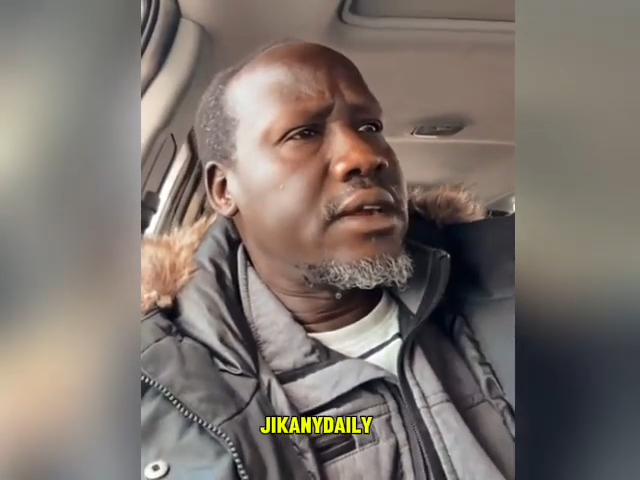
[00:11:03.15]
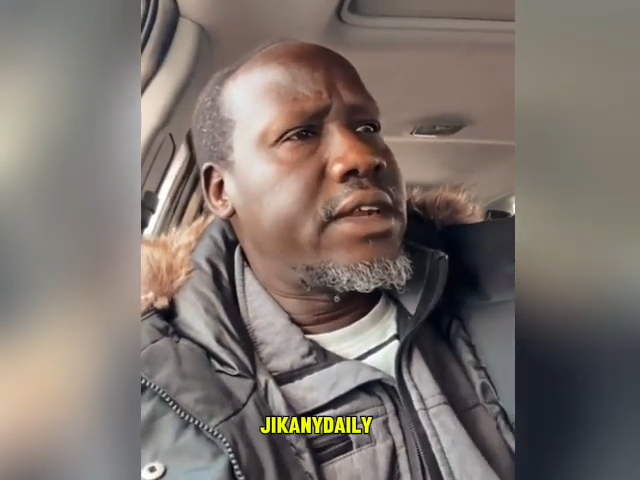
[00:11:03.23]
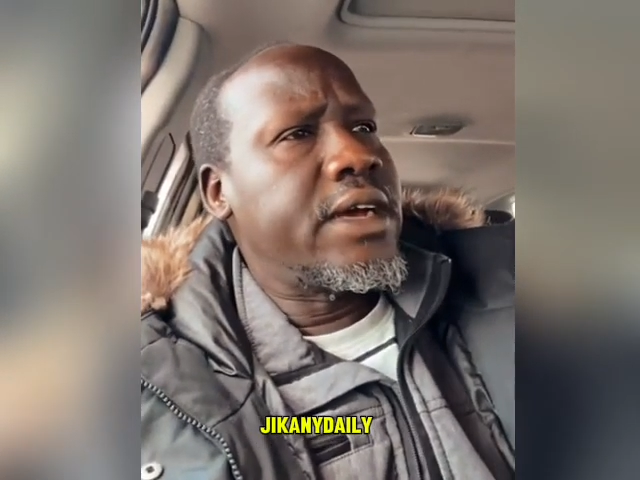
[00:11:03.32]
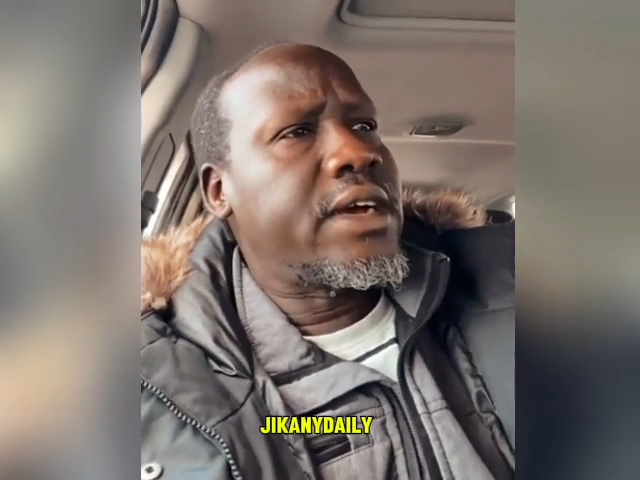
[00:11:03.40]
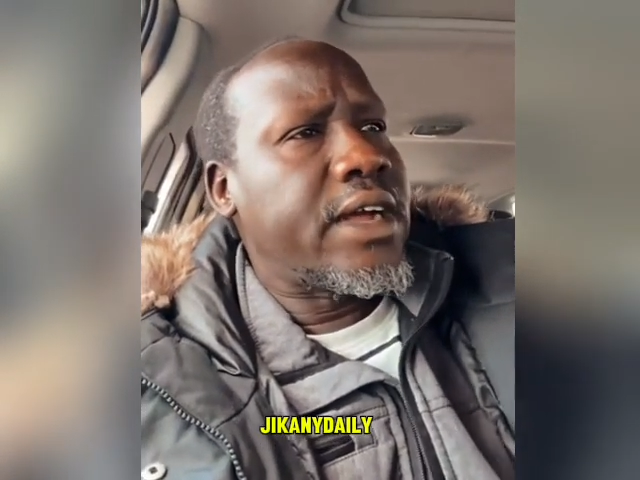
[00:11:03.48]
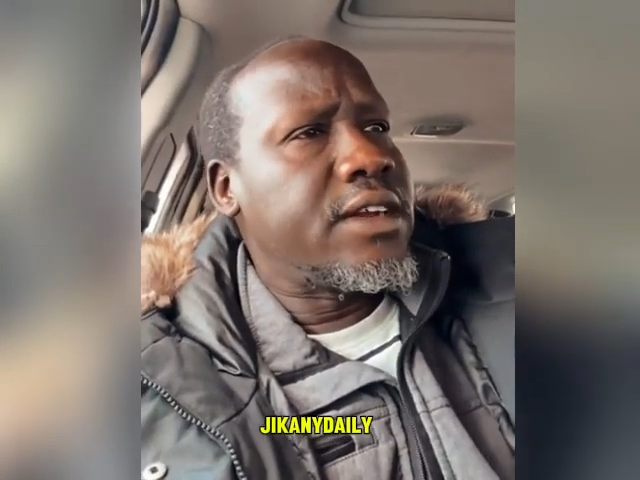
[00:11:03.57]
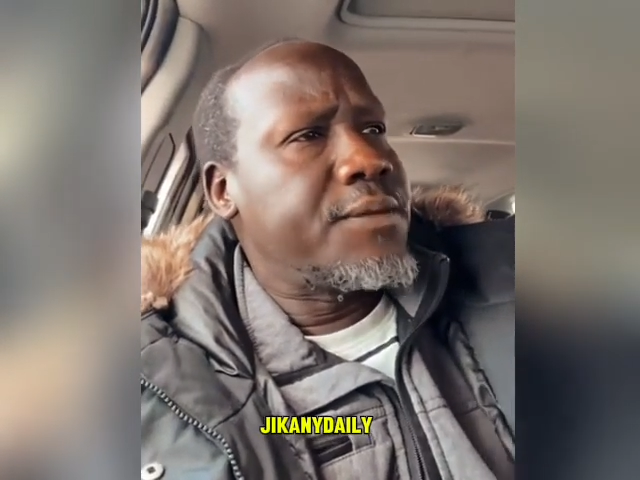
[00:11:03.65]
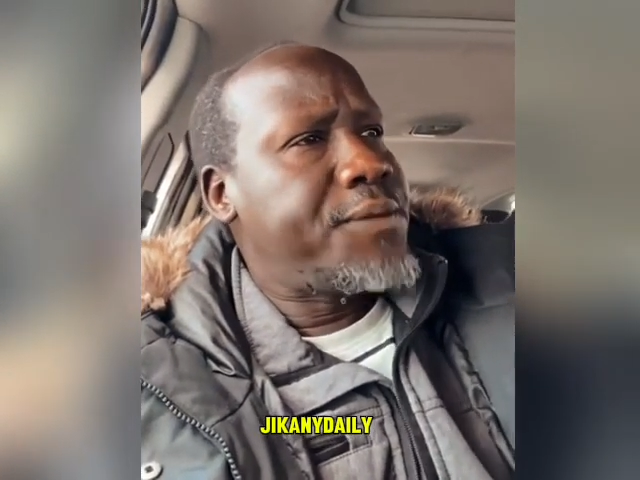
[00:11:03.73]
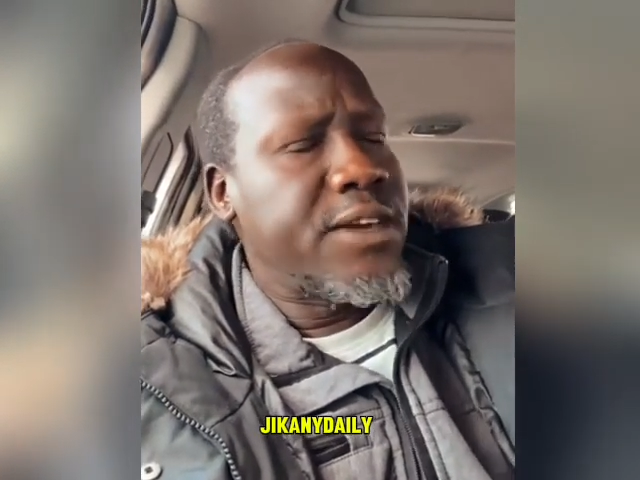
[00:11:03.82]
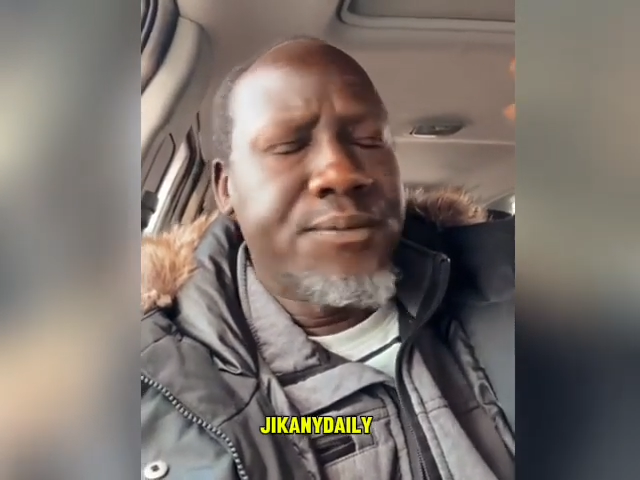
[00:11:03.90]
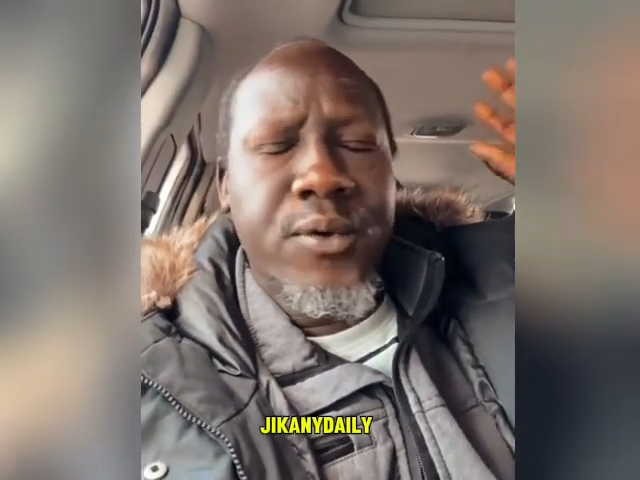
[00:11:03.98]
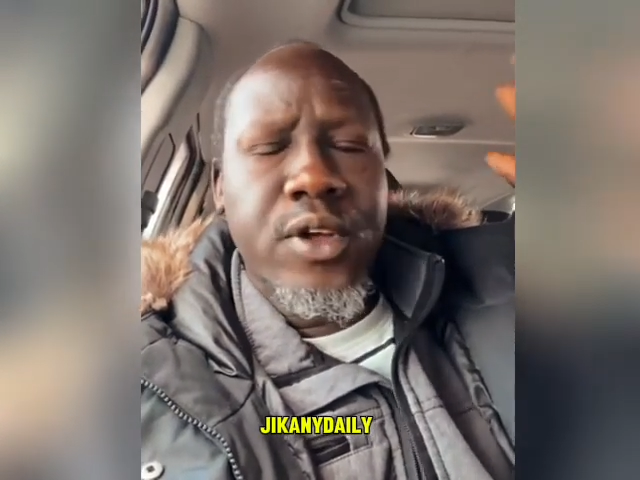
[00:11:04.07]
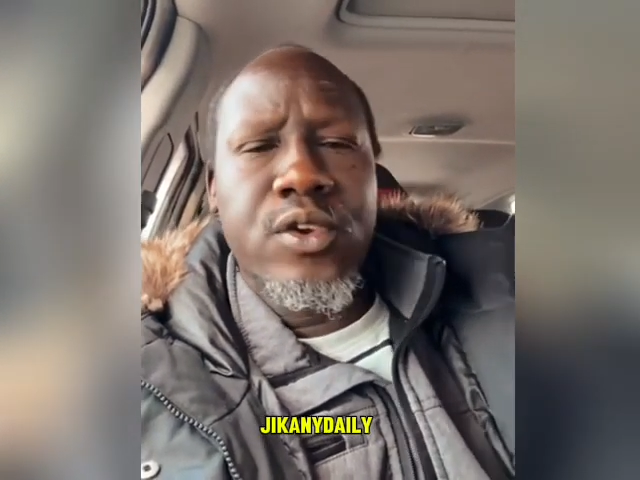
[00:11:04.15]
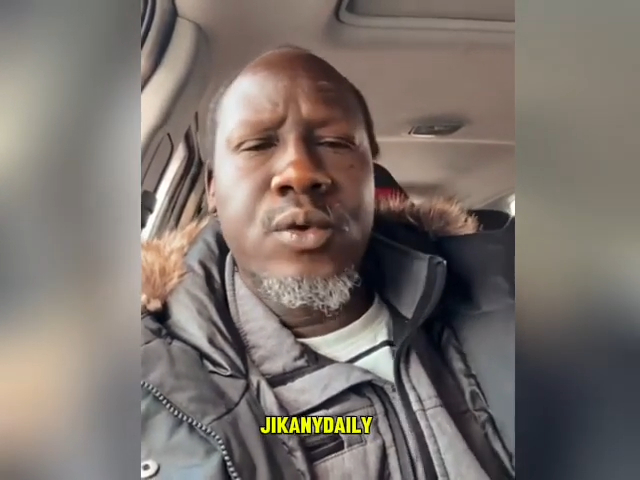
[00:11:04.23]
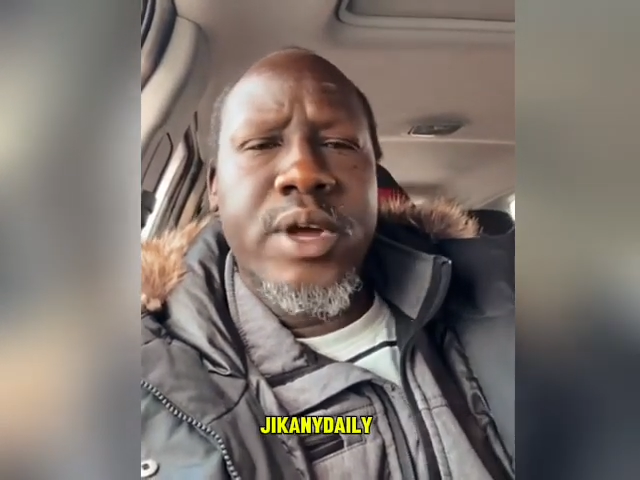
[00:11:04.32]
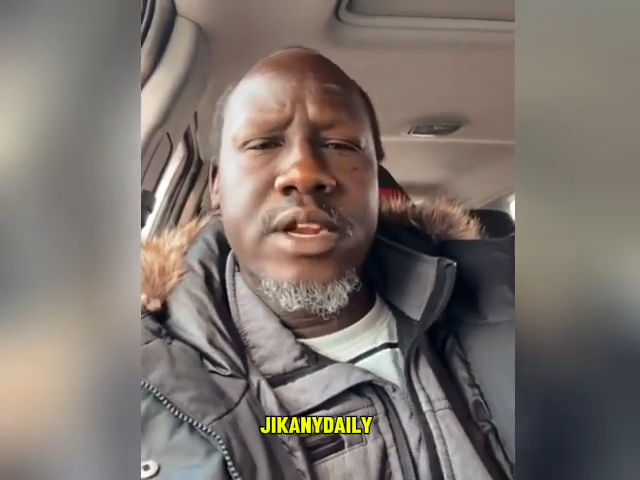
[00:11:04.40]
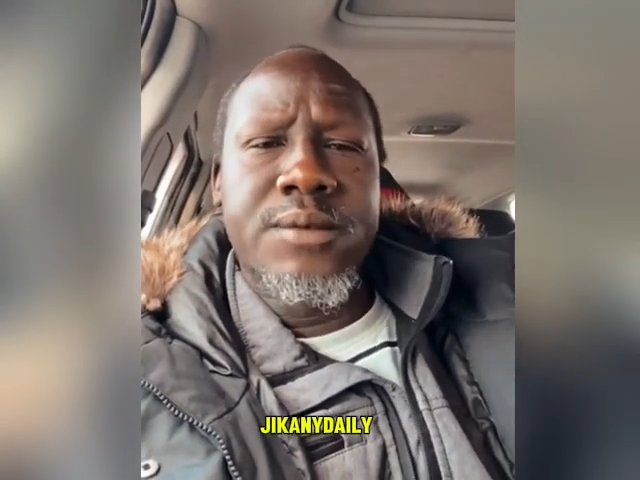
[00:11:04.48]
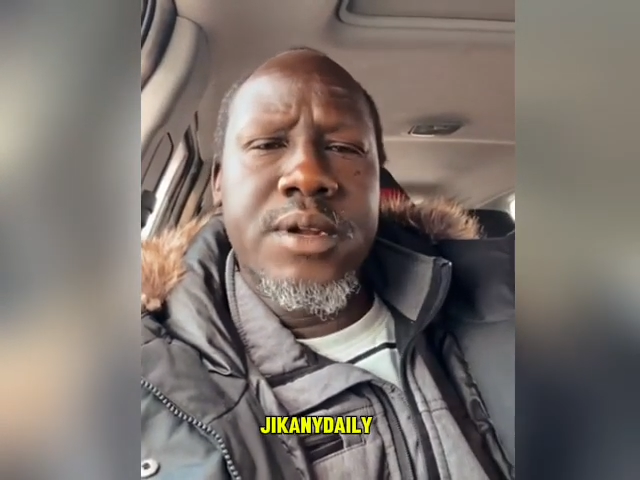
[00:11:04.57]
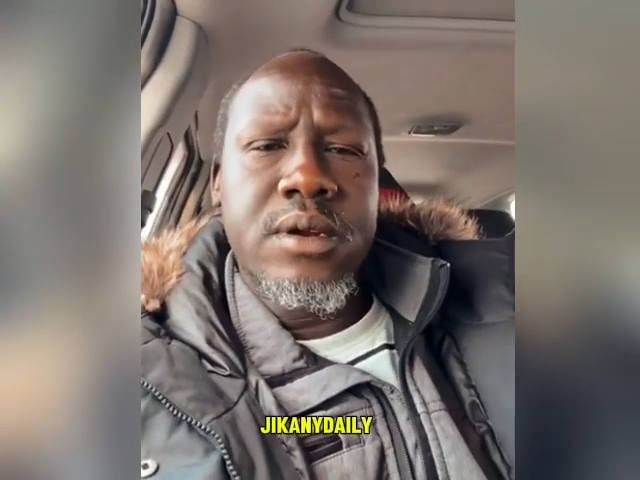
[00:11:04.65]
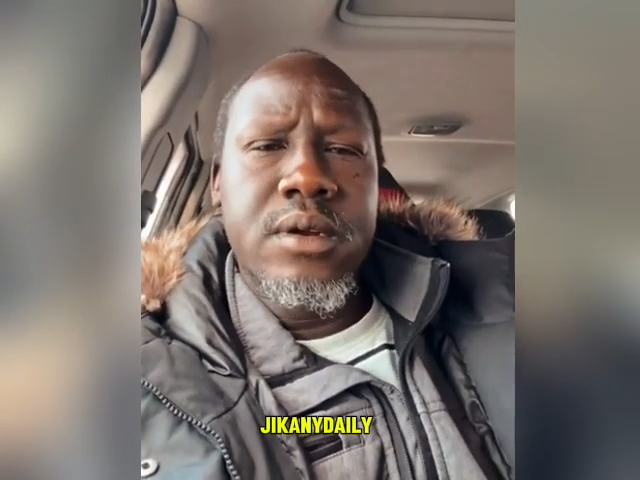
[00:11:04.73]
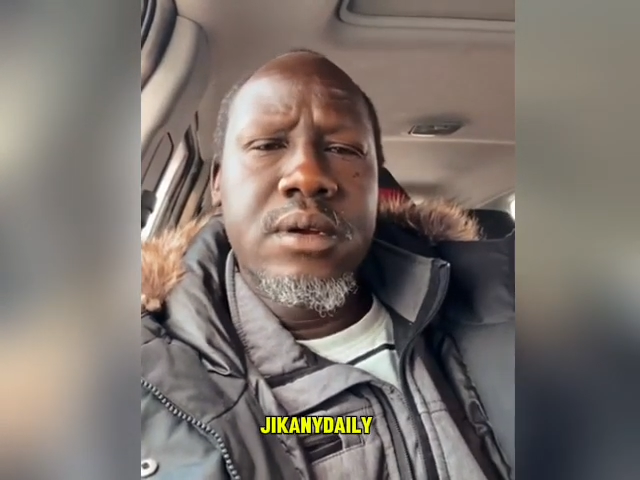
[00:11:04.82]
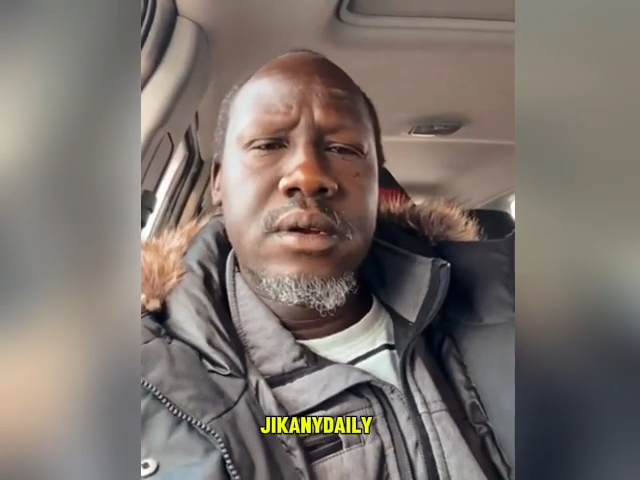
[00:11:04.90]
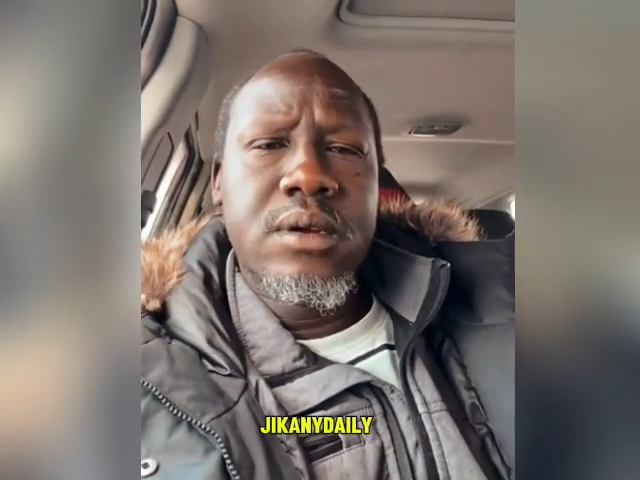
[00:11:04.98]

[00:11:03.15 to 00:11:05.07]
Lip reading: dinka defense force or whatever